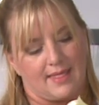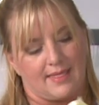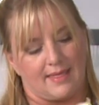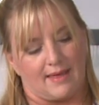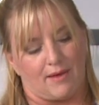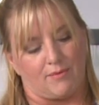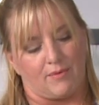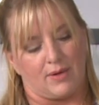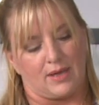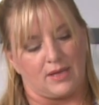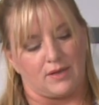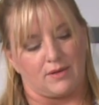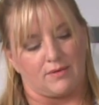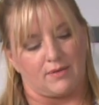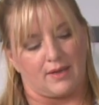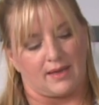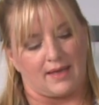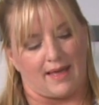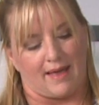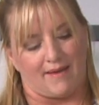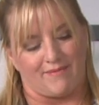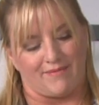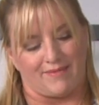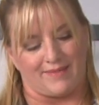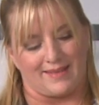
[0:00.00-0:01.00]
That way you
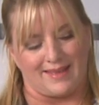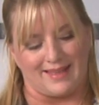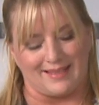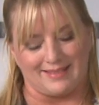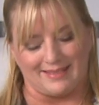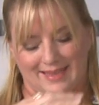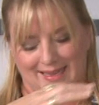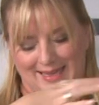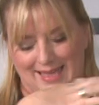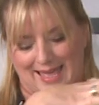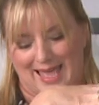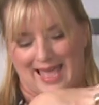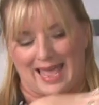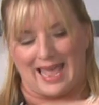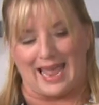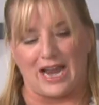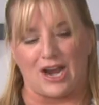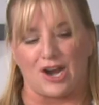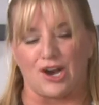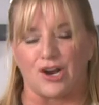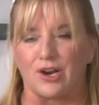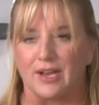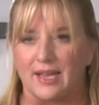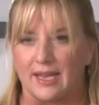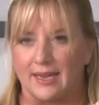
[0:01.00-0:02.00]
have like
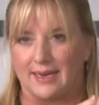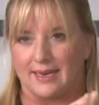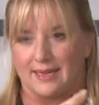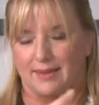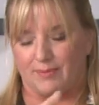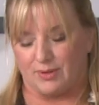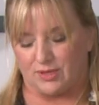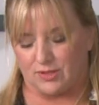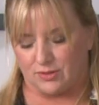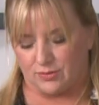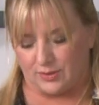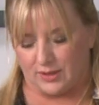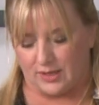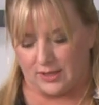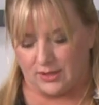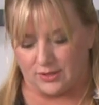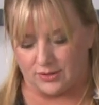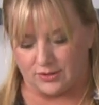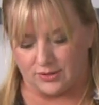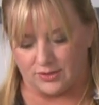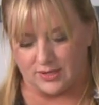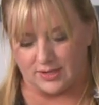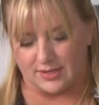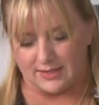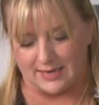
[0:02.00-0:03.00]
air getting between
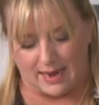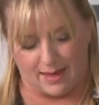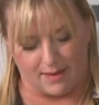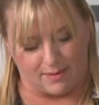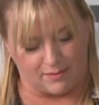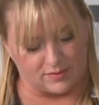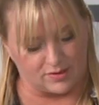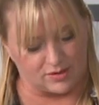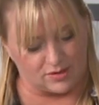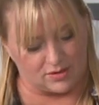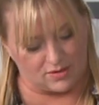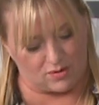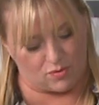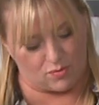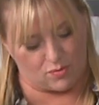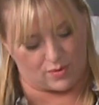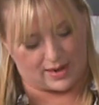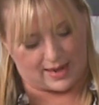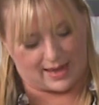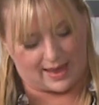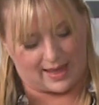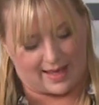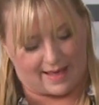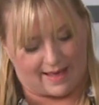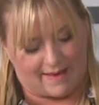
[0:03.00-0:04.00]
your stems. You don't
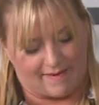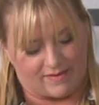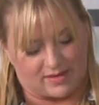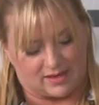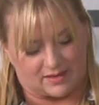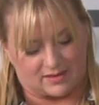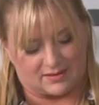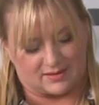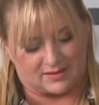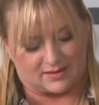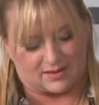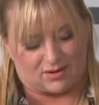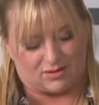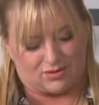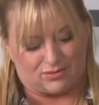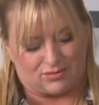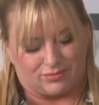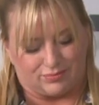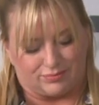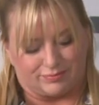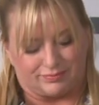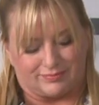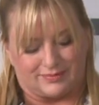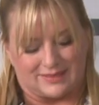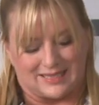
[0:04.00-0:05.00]
want to have it
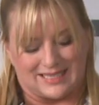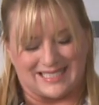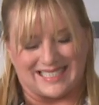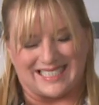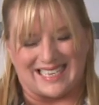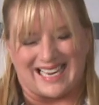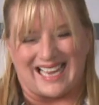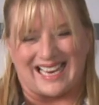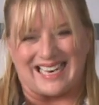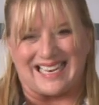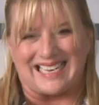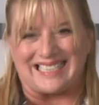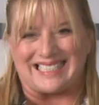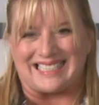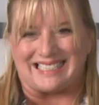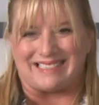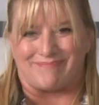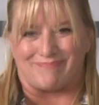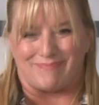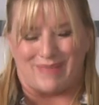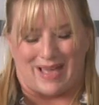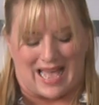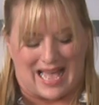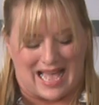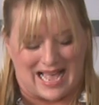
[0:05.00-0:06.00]
so tight
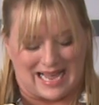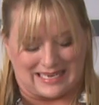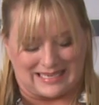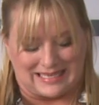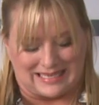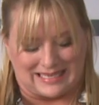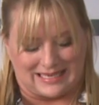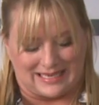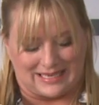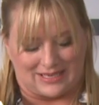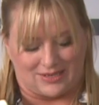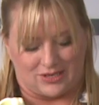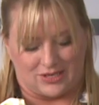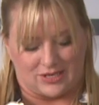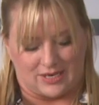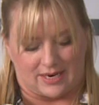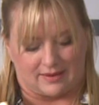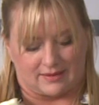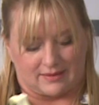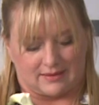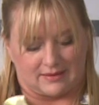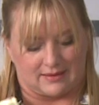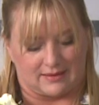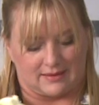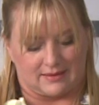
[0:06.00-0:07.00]
and packed and
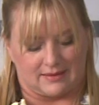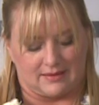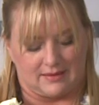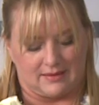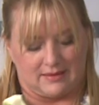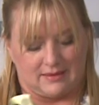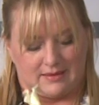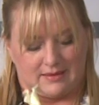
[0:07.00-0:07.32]
congested.